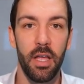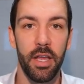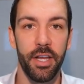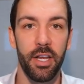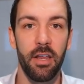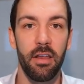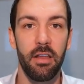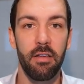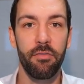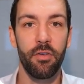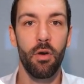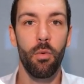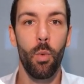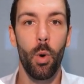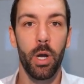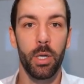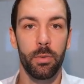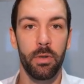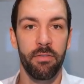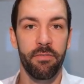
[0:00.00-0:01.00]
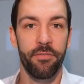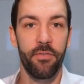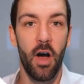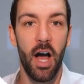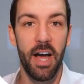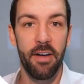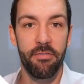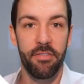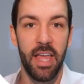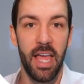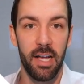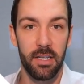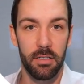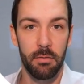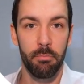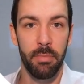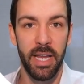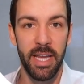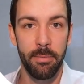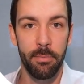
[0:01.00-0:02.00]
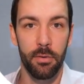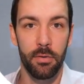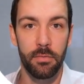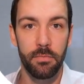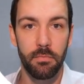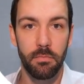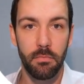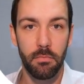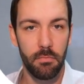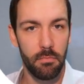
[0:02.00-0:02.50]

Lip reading: If you've worked with 5,000 people